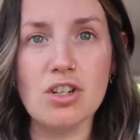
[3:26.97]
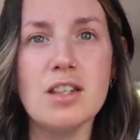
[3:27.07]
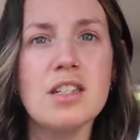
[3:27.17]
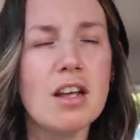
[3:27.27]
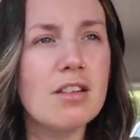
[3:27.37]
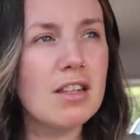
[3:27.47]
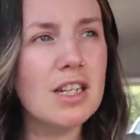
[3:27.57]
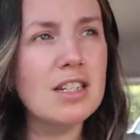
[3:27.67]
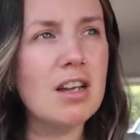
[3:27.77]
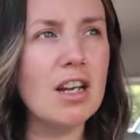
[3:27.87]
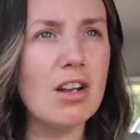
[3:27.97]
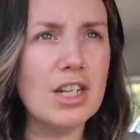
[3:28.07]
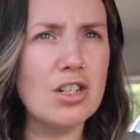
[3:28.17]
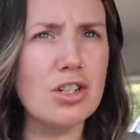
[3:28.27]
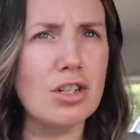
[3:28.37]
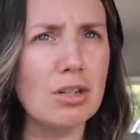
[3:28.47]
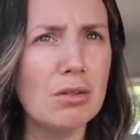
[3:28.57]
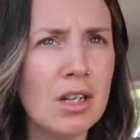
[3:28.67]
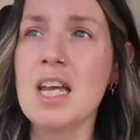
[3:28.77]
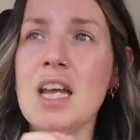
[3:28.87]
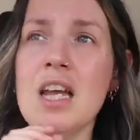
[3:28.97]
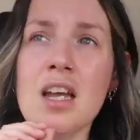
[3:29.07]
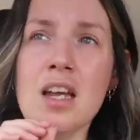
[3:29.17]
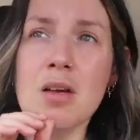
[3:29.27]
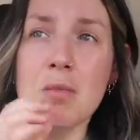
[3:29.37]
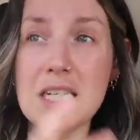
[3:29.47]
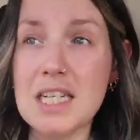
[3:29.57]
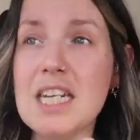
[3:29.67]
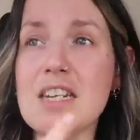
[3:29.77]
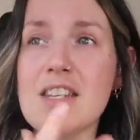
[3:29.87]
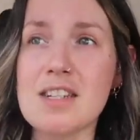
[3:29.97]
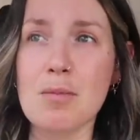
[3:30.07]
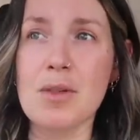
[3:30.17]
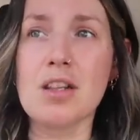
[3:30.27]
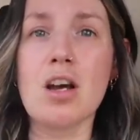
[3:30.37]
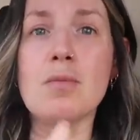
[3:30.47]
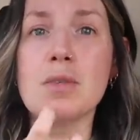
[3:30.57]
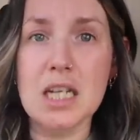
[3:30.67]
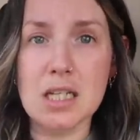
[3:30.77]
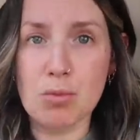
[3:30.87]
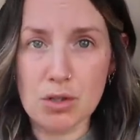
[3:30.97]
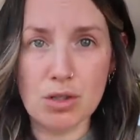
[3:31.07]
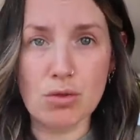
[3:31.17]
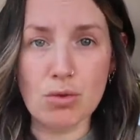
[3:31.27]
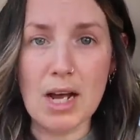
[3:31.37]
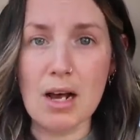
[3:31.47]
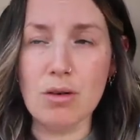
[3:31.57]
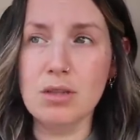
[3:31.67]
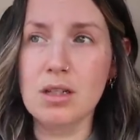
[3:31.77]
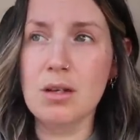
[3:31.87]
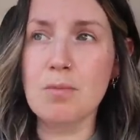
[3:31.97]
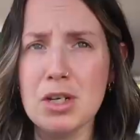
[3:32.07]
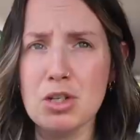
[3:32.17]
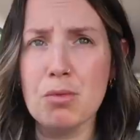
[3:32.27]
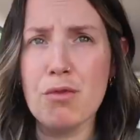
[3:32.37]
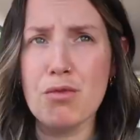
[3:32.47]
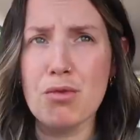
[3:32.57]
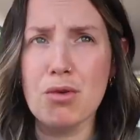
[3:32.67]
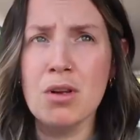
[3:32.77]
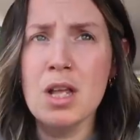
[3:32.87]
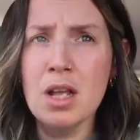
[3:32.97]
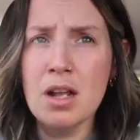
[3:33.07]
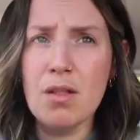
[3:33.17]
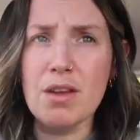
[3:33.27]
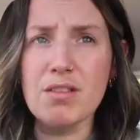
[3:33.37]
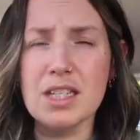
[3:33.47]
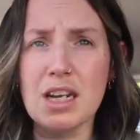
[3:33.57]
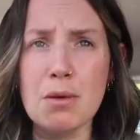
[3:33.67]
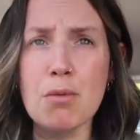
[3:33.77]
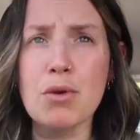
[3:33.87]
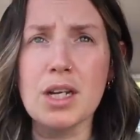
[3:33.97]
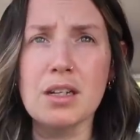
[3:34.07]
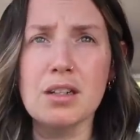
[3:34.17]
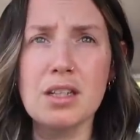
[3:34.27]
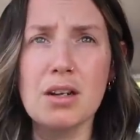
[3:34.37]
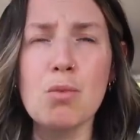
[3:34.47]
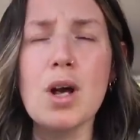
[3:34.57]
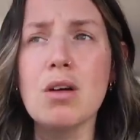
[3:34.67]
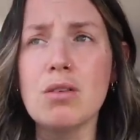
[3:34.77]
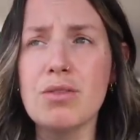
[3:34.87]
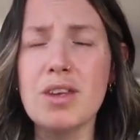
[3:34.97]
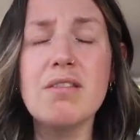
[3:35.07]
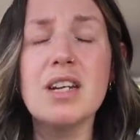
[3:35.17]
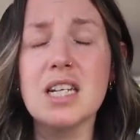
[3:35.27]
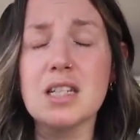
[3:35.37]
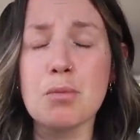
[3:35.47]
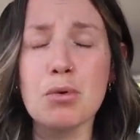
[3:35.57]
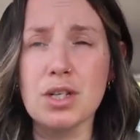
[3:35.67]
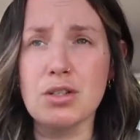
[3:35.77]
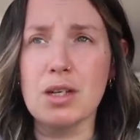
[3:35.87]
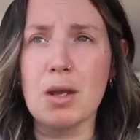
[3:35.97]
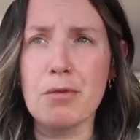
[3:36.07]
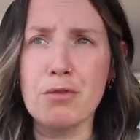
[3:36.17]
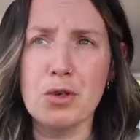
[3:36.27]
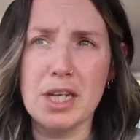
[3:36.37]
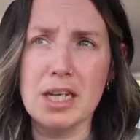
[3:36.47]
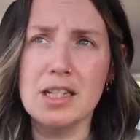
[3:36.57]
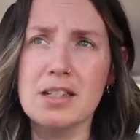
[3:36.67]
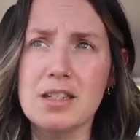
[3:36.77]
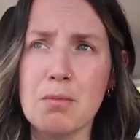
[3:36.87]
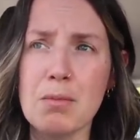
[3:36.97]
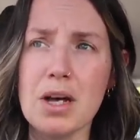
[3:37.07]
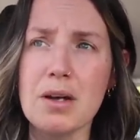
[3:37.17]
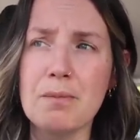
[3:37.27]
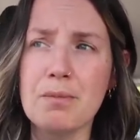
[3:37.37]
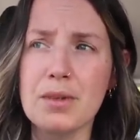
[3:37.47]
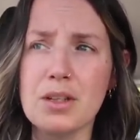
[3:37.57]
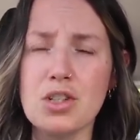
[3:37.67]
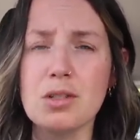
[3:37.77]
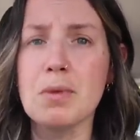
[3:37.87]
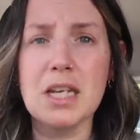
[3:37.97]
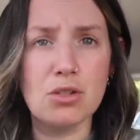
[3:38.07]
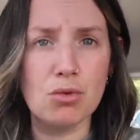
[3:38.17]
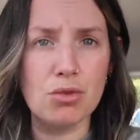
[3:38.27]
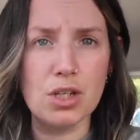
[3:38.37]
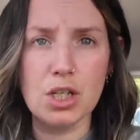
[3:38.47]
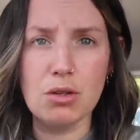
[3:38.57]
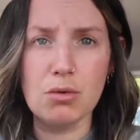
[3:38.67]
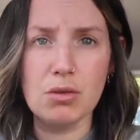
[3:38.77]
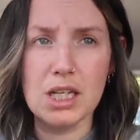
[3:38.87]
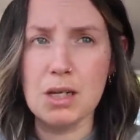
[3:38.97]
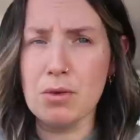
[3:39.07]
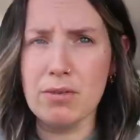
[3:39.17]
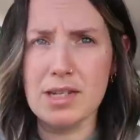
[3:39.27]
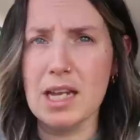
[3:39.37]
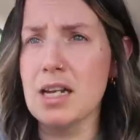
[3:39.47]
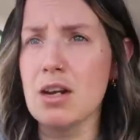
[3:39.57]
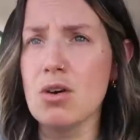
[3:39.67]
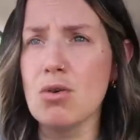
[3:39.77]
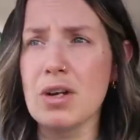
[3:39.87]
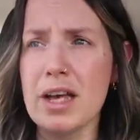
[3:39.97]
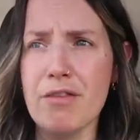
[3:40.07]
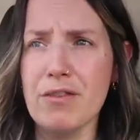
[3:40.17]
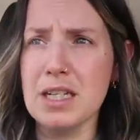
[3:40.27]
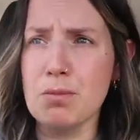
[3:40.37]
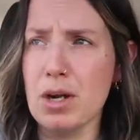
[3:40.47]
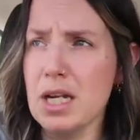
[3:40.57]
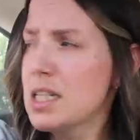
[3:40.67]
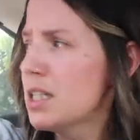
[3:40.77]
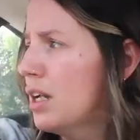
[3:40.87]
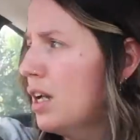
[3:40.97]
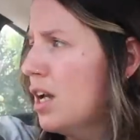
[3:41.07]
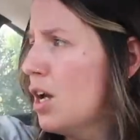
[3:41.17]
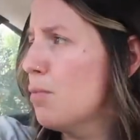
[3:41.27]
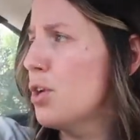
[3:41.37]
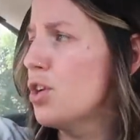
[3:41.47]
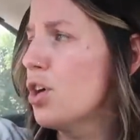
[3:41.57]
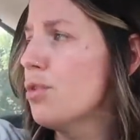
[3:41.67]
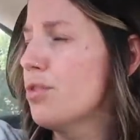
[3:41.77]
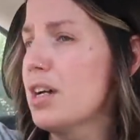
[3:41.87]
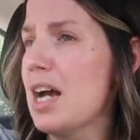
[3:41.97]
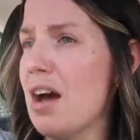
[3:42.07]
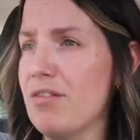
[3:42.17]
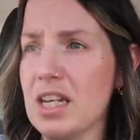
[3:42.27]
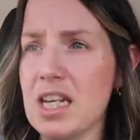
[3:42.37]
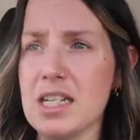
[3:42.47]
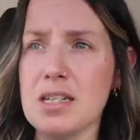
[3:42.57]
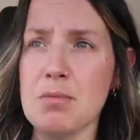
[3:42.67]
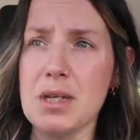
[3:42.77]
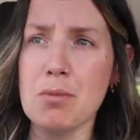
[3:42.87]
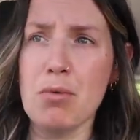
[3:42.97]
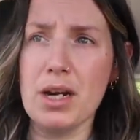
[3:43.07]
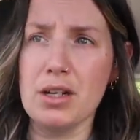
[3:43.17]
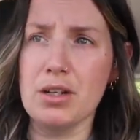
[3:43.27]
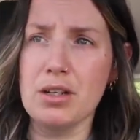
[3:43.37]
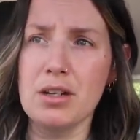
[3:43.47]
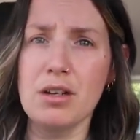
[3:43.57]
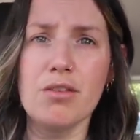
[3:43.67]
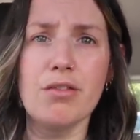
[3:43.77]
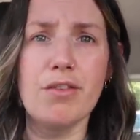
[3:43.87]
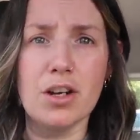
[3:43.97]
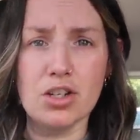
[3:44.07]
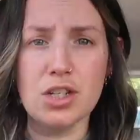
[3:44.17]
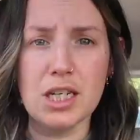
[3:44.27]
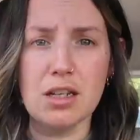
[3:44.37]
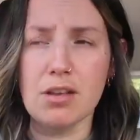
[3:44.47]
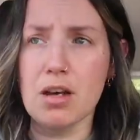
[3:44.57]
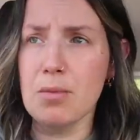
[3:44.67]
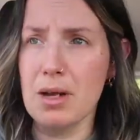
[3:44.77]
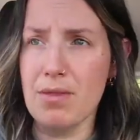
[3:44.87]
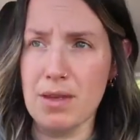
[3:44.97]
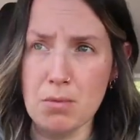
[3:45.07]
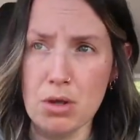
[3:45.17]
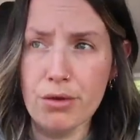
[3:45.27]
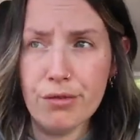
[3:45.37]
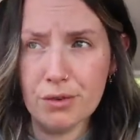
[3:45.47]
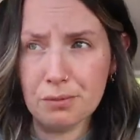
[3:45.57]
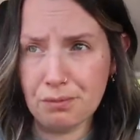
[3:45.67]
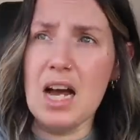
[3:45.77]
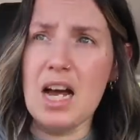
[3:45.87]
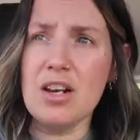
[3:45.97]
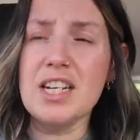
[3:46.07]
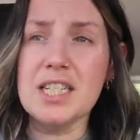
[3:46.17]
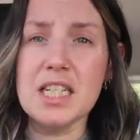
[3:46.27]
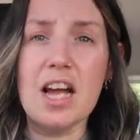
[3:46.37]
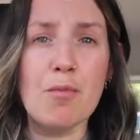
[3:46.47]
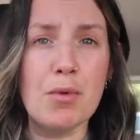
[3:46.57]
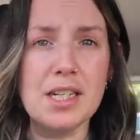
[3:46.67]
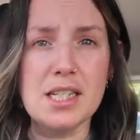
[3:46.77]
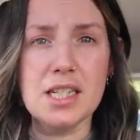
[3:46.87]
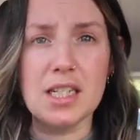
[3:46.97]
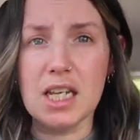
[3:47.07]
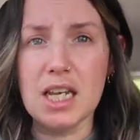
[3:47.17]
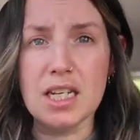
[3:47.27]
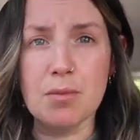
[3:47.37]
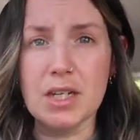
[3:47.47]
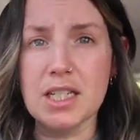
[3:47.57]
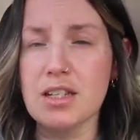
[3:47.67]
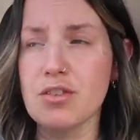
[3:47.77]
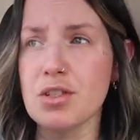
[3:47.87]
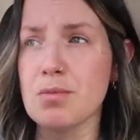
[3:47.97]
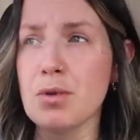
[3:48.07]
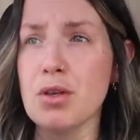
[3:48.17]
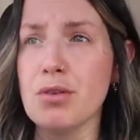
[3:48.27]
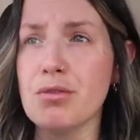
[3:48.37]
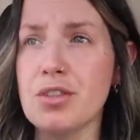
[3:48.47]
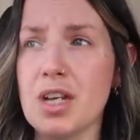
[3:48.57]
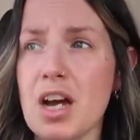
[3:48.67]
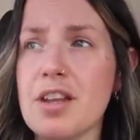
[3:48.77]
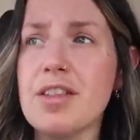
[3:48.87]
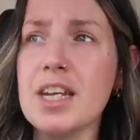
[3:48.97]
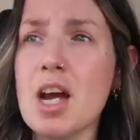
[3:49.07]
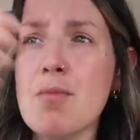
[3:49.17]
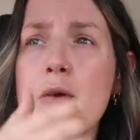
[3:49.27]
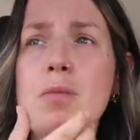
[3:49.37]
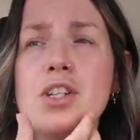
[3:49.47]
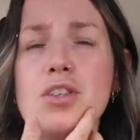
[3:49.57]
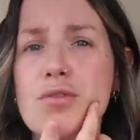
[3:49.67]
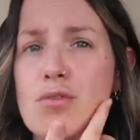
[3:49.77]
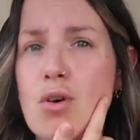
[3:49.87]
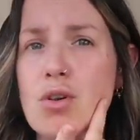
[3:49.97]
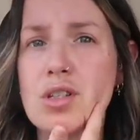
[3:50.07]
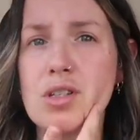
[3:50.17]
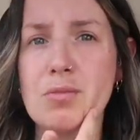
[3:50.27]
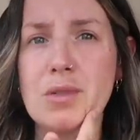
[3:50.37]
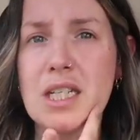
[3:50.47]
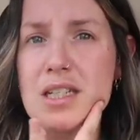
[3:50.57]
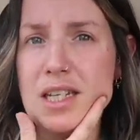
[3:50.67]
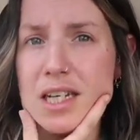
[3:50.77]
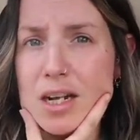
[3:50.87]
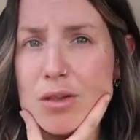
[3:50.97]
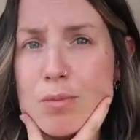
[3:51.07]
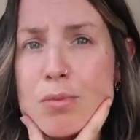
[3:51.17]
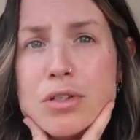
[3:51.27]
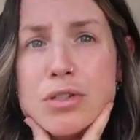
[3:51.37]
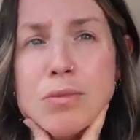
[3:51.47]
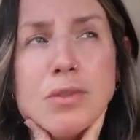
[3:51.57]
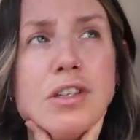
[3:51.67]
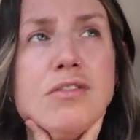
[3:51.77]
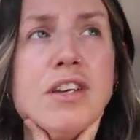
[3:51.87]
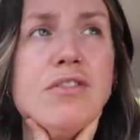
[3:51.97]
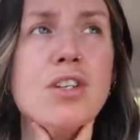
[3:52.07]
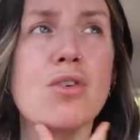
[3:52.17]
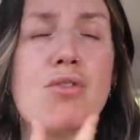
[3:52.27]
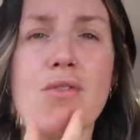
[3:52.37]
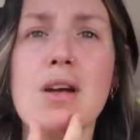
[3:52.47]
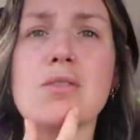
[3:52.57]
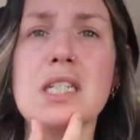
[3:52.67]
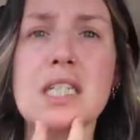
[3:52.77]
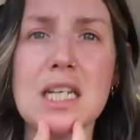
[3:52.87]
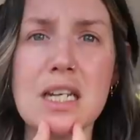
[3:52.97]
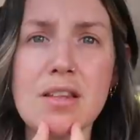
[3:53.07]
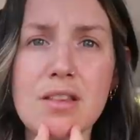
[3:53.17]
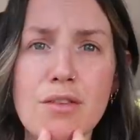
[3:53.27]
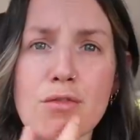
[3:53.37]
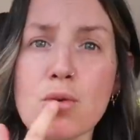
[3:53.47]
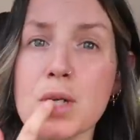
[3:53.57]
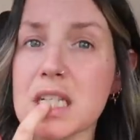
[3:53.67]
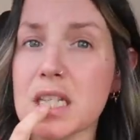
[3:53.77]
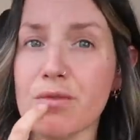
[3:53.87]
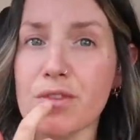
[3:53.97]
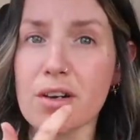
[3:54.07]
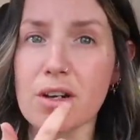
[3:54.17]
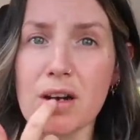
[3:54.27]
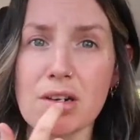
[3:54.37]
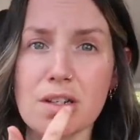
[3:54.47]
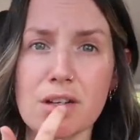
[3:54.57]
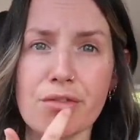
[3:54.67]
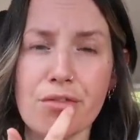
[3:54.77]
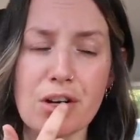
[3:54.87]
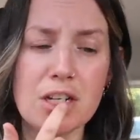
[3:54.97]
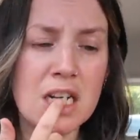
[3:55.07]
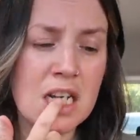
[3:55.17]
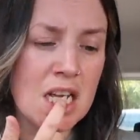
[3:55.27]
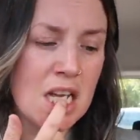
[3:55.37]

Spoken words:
Like, there's other things I'd like to do. My teeth is something that I'm desperate to sort out. I mentioned before, there isn't any point, well, there is a point doing it before kids, but just make sure that you keep your retainer or get a fixed brace. But know that having kids and being pregnant fucks your teeth up and they move. And I did have braces as a kid and my teeth just moved. I think I probably should have got some teeth taken out in the bottom because I've definitely got crowded teeth. I've always had them very crowded at the front.